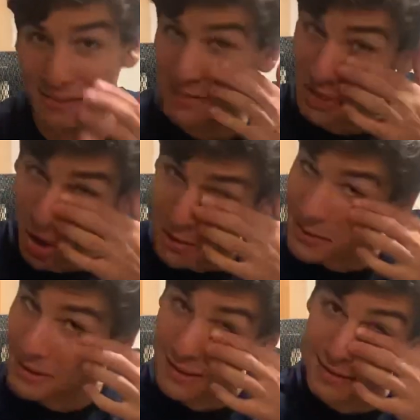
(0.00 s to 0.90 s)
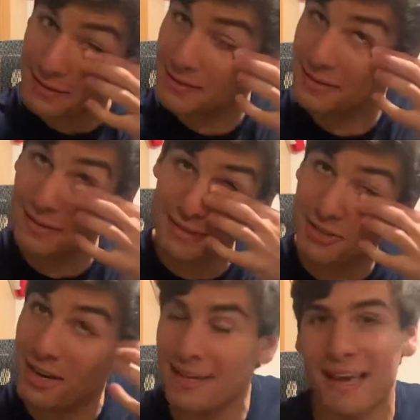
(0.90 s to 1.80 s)
talking,
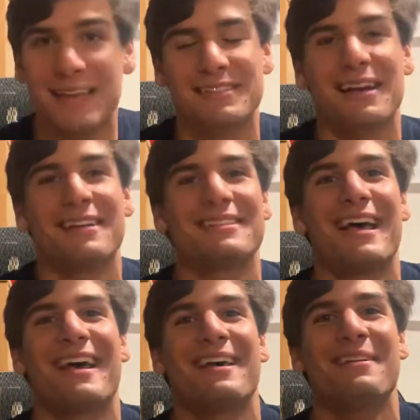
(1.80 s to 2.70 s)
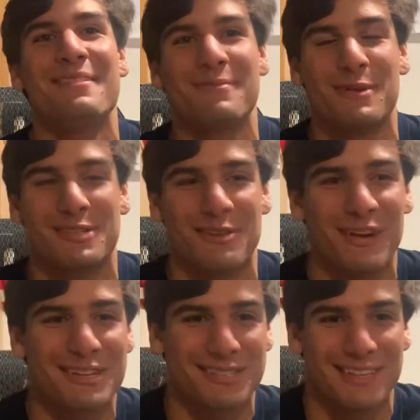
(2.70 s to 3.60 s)
trying to get inside his head, which
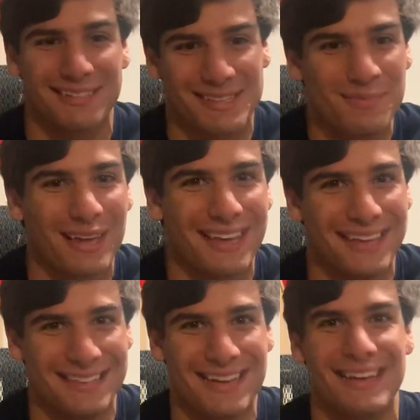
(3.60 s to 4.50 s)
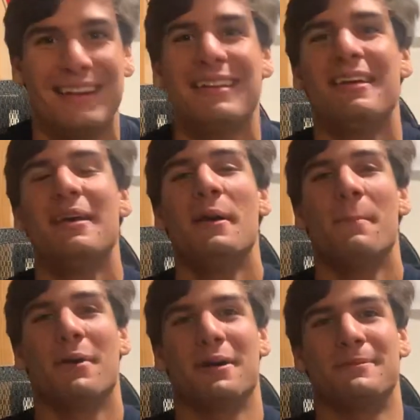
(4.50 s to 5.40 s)
eventually seemed like he did.
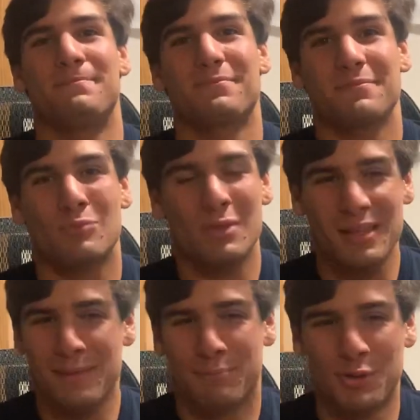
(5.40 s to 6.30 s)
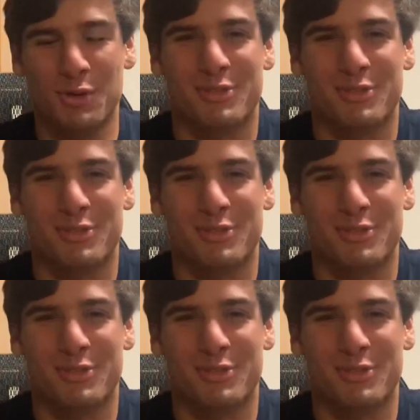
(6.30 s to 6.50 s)
But Bruno